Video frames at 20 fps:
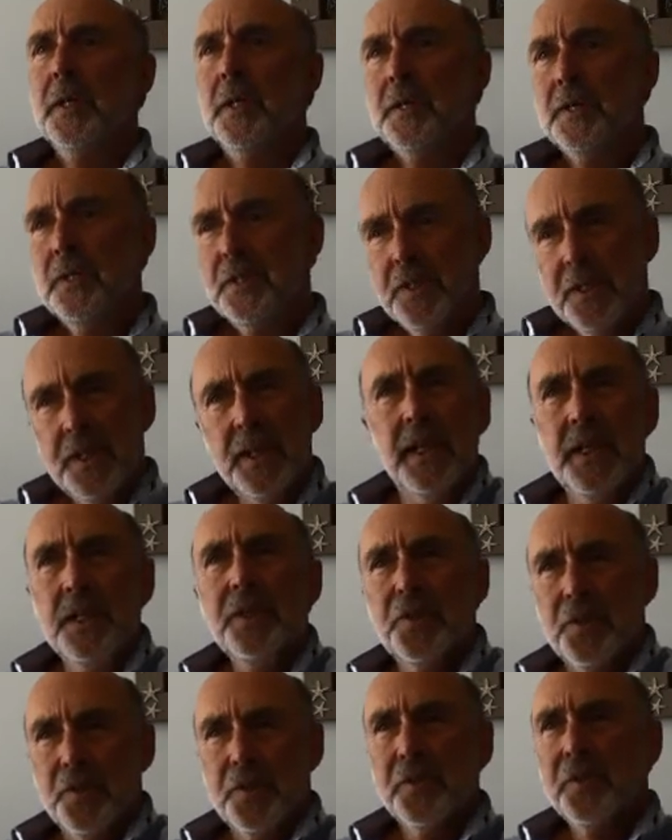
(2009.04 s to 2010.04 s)

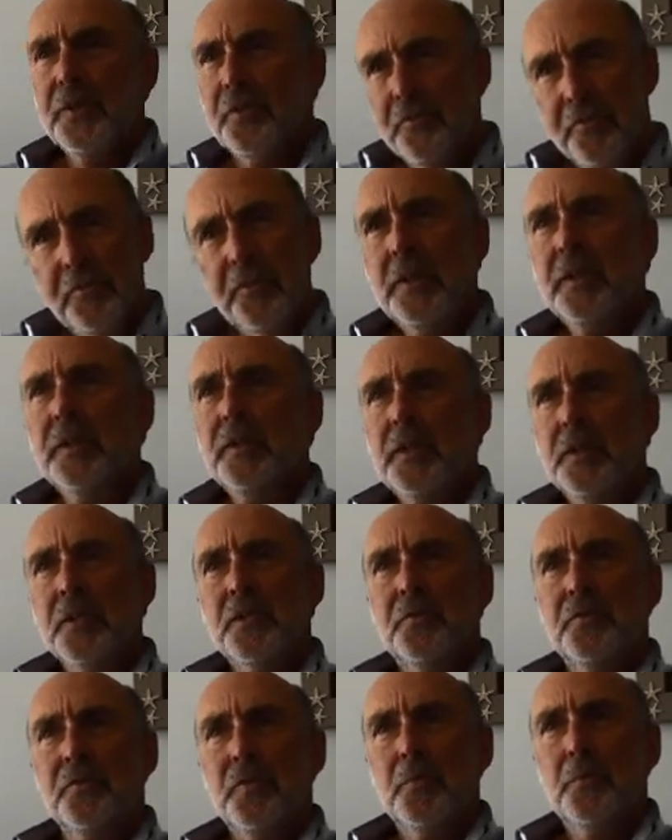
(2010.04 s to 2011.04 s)
intensely
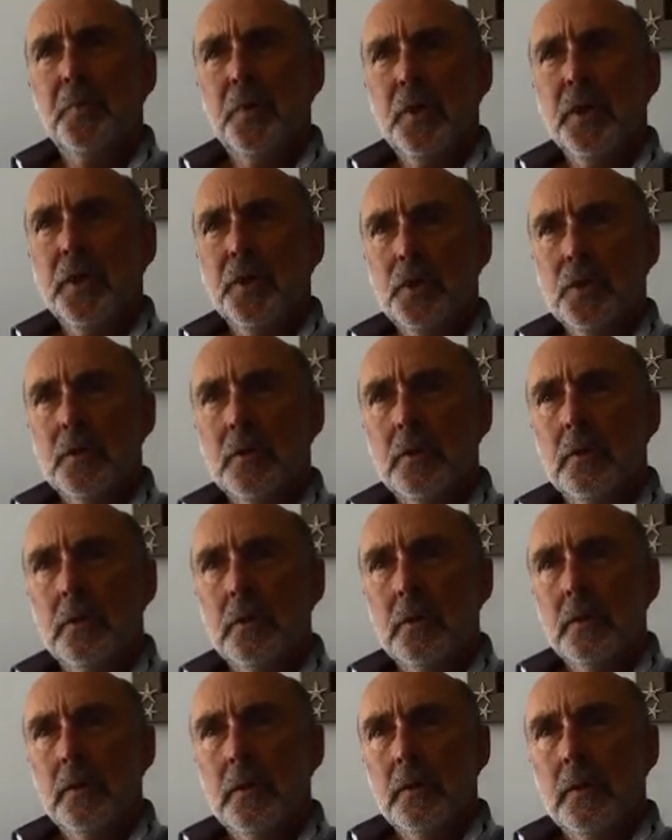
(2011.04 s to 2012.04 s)
feelings of depression,
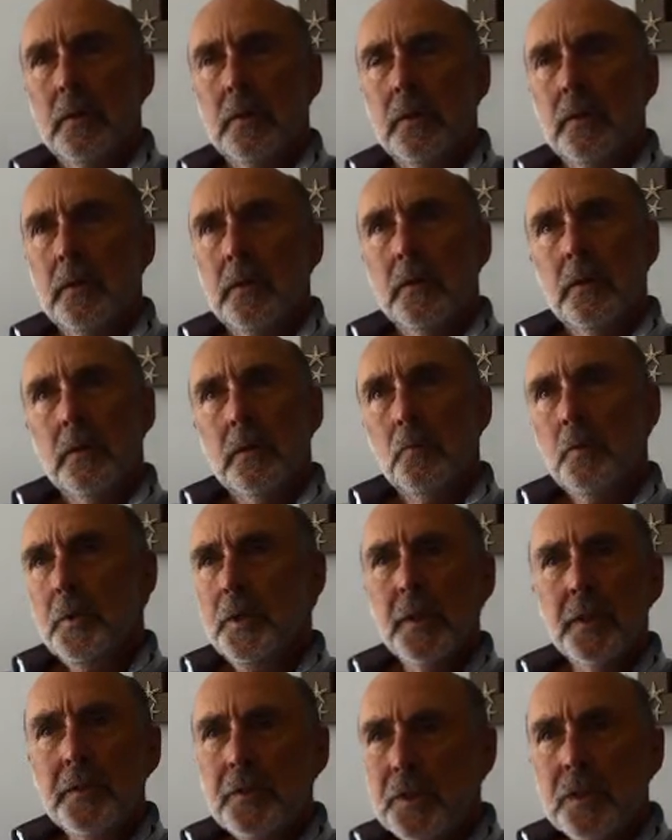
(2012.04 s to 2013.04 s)
we
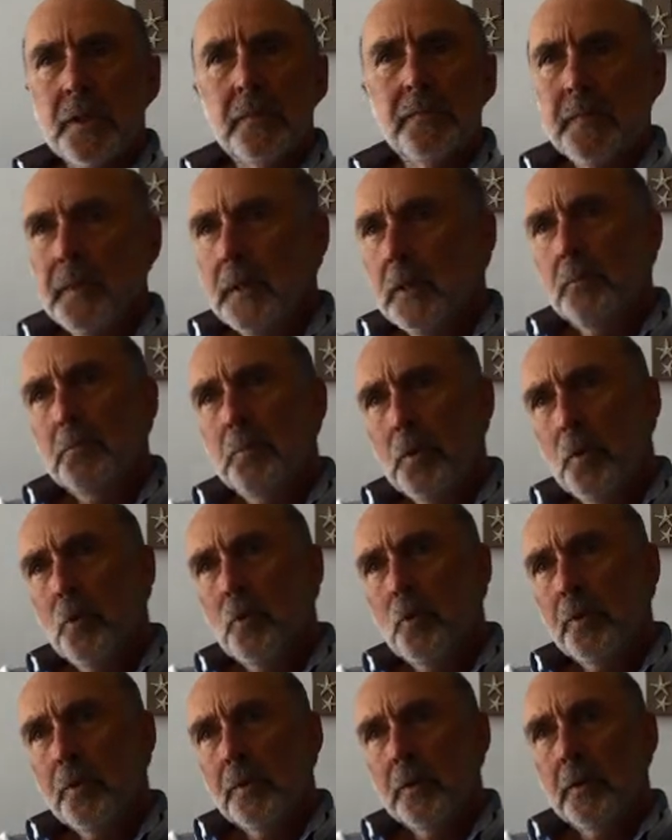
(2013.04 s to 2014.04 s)
know something
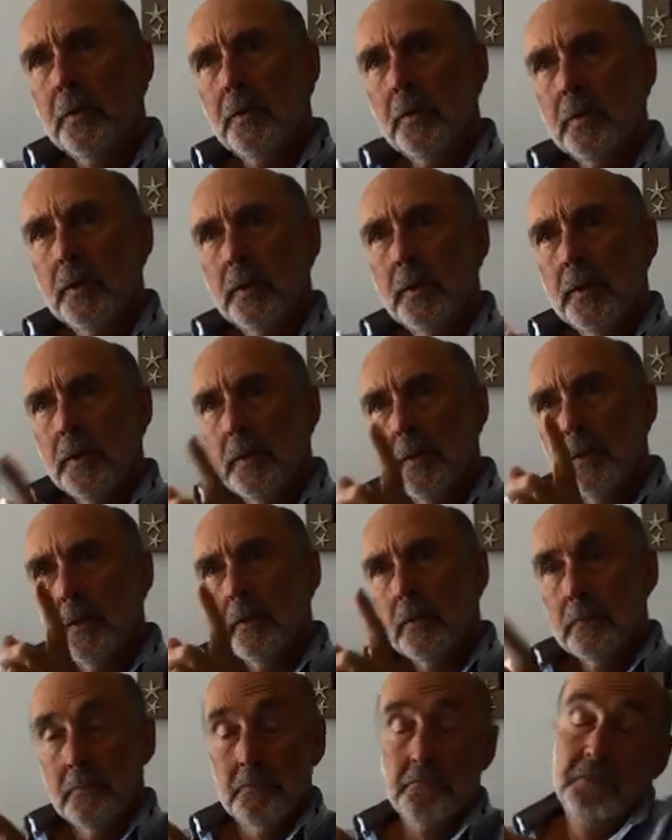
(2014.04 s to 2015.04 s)
important,
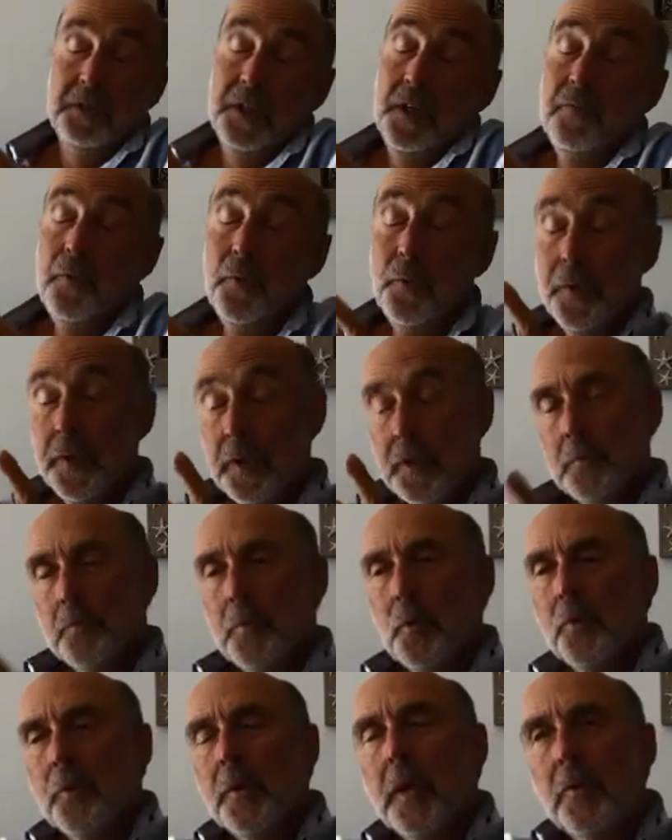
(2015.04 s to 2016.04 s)
mm, several things
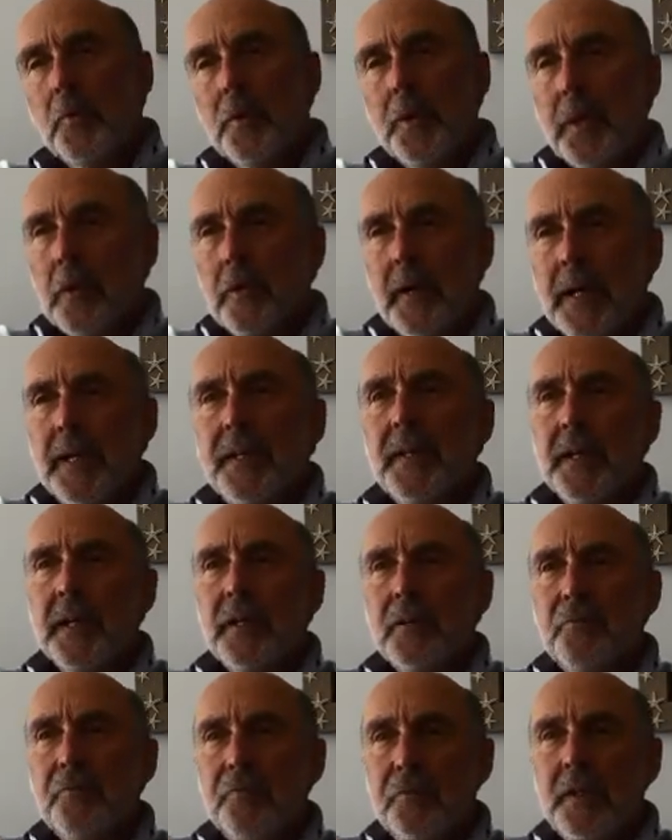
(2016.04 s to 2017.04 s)
important. We know A, they
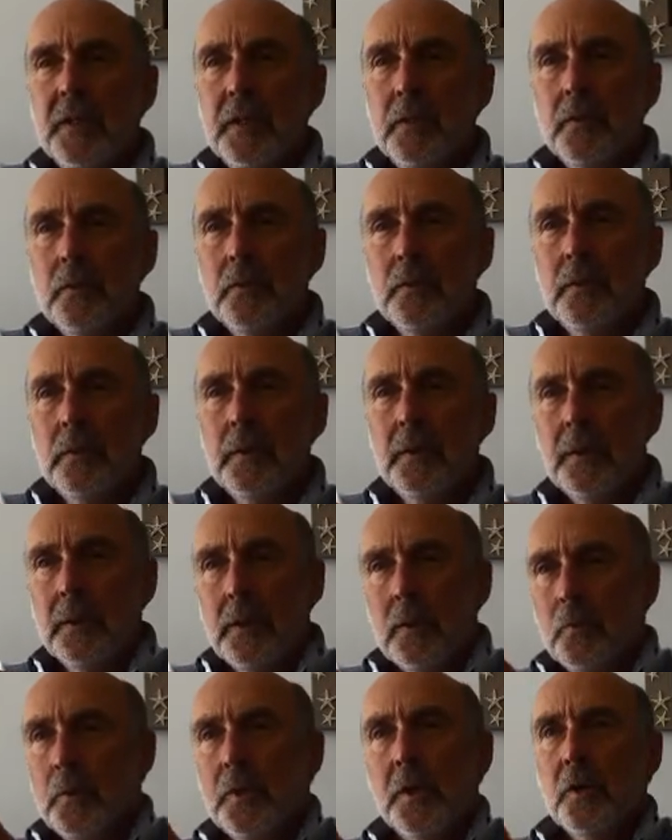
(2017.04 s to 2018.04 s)
can feel,
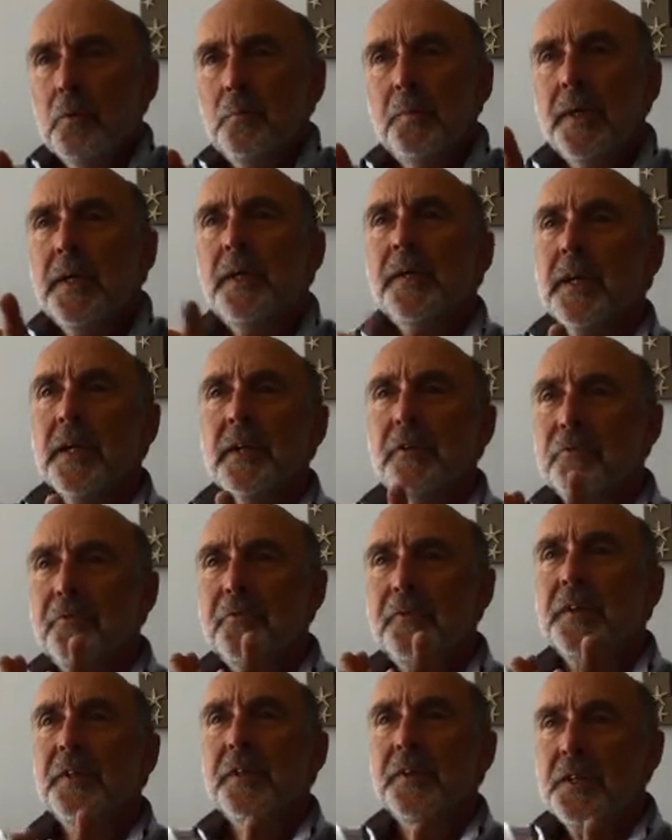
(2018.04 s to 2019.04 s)
we know B, they can
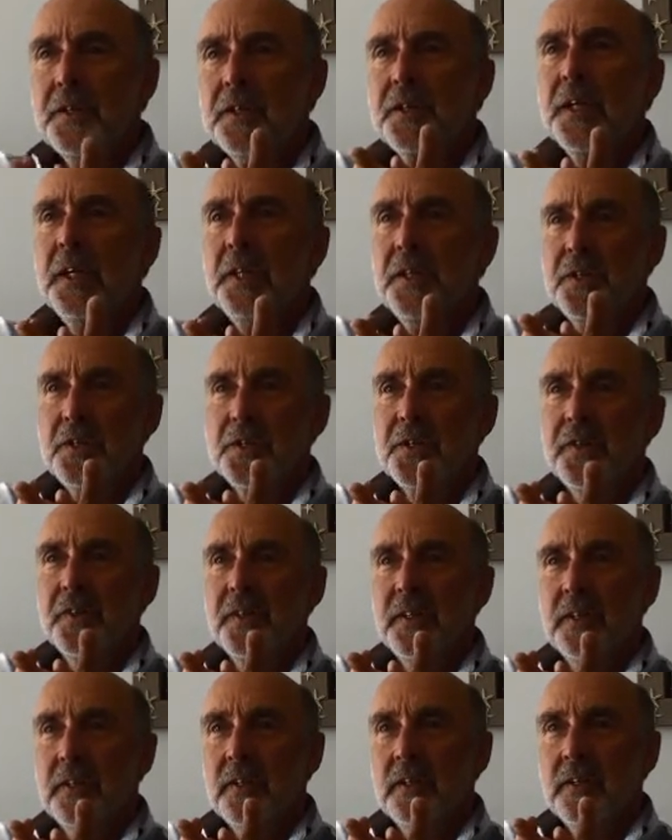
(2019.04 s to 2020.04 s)
feel intensely.